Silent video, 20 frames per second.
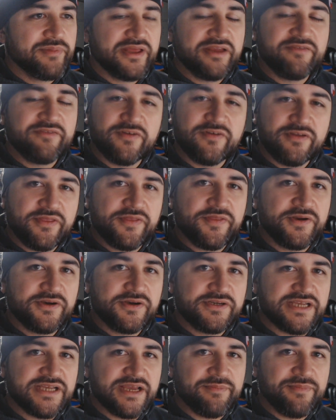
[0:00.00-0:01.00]
played it for the
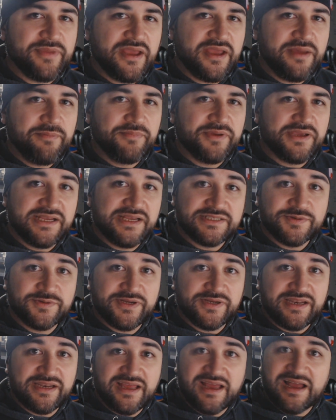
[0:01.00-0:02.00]
third time yet, but guess
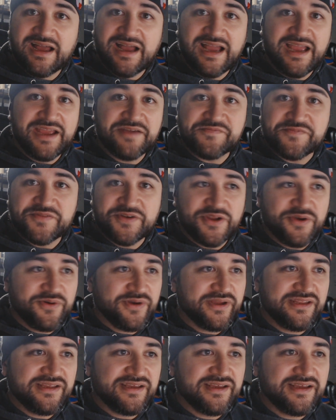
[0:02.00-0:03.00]
what? I have no
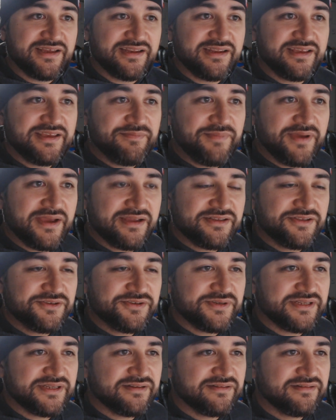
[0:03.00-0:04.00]
idea how to get back
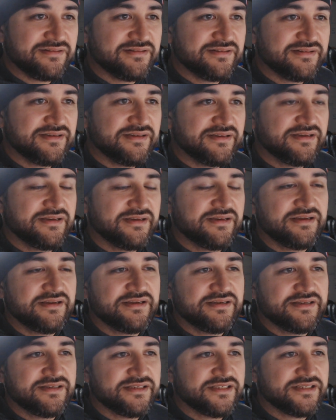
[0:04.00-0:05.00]
to it.
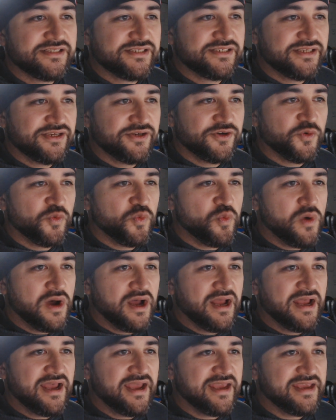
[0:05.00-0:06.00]
So
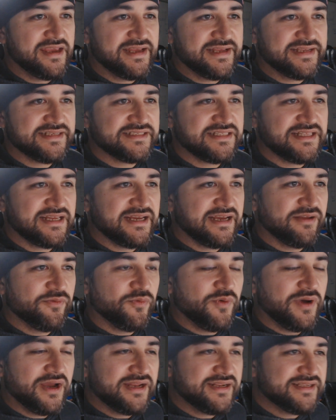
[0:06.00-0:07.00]
why is that?
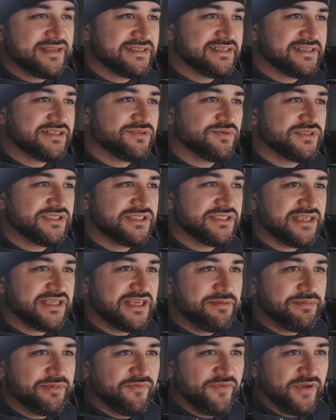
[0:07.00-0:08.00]
Why does this one just
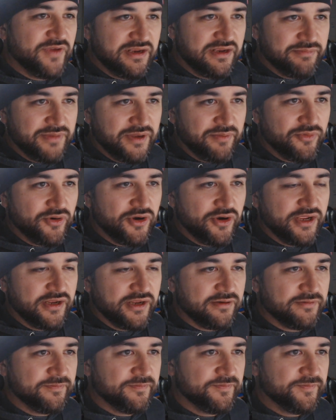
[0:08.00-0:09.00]
keep evading my brain?